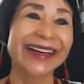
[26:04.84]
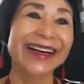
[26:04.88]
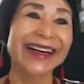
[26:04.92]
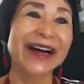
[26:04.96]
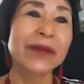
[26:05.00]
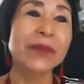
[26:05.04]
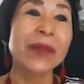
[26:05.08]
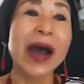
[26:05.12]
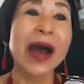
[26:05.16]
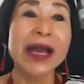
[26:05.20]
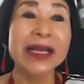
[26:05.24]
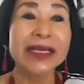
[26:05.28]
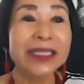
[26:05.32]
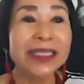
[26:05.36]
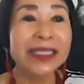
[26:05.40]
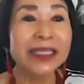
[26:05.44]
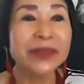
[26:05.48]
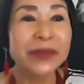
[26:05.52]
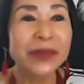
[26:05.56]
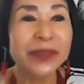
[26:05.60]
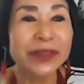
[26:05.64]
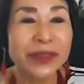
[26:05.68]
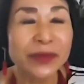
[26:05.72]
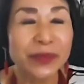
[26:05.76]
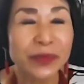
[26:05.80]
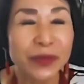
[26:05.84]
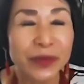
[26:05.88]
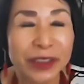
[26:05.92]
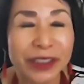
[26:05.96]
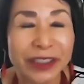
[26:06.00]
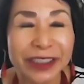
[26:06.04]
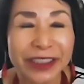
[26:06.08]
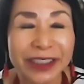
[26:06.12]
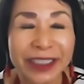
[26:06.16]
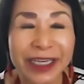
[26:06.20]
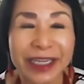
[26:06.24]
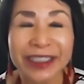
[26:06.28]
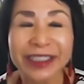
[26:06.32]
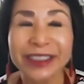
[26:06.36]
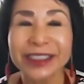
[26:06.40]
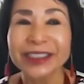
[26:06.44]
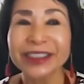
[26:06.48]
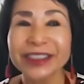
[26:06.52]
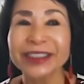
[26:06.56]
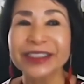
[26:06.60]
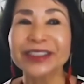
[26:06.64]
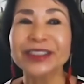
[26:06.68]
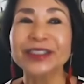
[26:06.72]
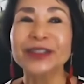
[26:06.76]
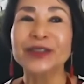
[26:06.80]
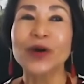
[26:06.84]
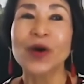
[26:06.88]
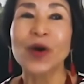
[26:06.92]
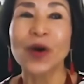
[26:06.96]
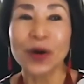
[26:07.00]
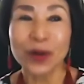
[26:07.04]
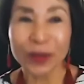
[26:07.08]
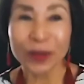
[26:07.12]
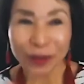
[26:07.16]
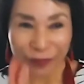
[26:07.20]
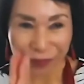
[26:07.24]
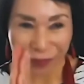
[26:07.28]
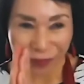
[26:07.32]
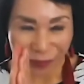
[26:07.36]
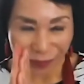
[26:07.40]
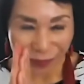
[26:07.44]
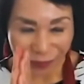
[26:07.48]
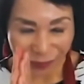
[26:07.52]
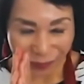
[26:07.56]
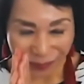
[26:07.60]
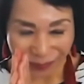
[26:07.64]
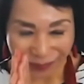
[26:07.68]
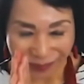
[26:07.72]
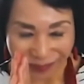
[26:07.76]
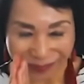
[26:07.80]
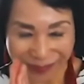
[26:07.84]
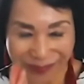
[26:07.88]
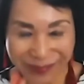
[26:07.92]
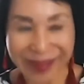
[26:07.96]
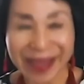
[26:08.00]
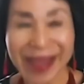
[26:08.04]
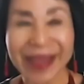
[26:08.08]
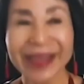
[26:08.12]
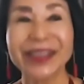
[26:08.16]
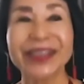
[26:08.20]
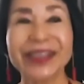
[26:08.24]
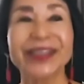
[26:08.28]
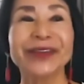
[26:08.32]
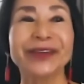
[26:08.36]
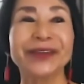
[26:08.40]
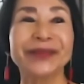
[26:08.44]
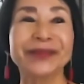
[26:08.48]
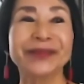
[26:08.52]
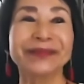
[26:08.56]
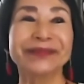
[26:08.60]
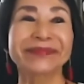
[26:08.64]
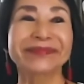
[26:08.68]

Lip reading: My deepest appreciation to all of you. Thank you.